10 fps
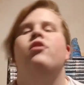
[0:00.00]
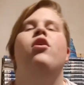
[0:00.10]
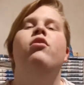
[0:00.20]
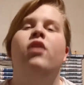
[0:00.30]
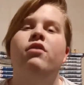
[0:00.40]

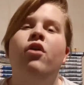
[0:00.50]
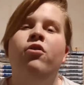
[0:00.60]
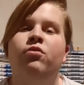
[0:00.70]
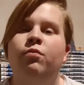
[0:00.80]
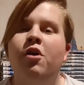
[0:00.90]
Though, like,
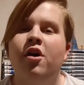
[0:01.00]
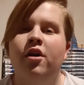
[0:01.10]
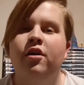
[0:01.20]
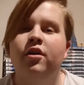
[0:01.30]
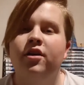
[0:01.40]
those
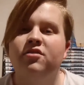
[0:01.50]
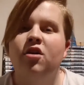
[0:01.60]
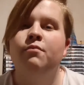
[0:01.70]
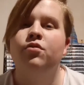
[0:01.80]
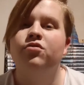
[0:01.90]
were
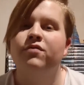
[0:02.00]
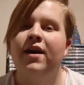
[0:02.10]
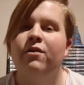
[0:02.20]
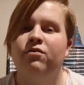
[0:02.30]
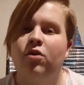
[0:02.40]
examples of
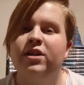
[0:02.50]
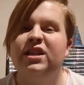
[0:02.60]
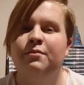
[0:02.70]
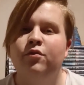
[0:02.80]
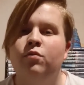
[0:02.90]
how the writing
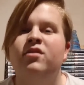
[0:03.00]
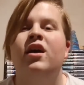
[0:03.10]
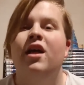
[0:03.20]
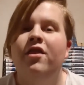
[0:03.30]
and the performance,